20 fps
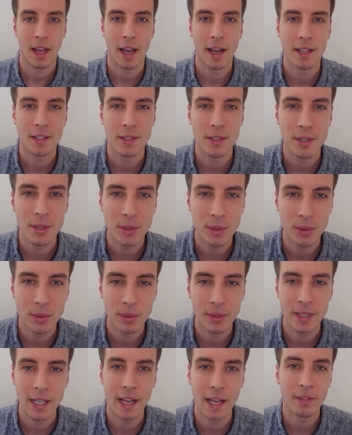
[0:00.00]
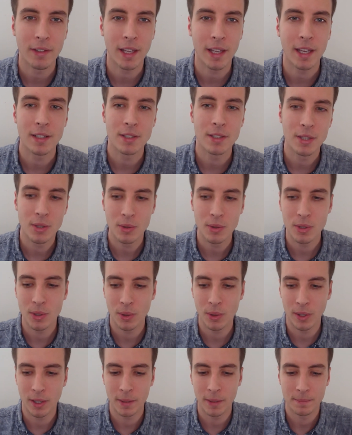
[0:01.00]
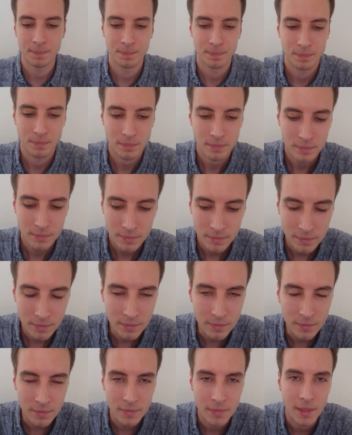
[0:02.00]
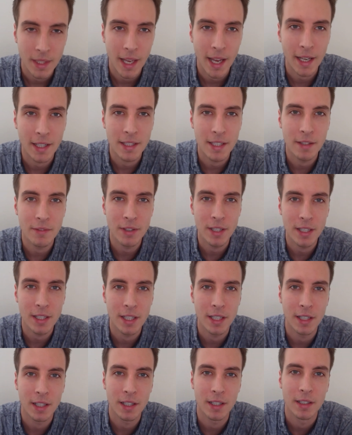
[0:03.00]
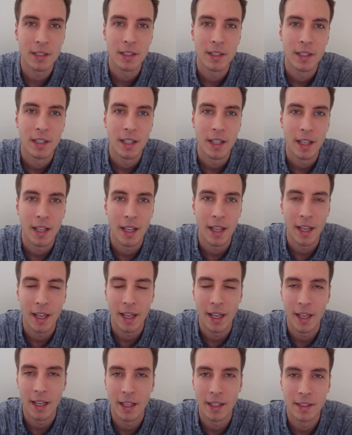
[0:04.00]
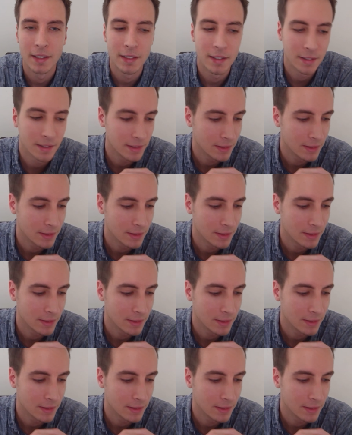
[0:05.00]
As you navigate to your activity here, and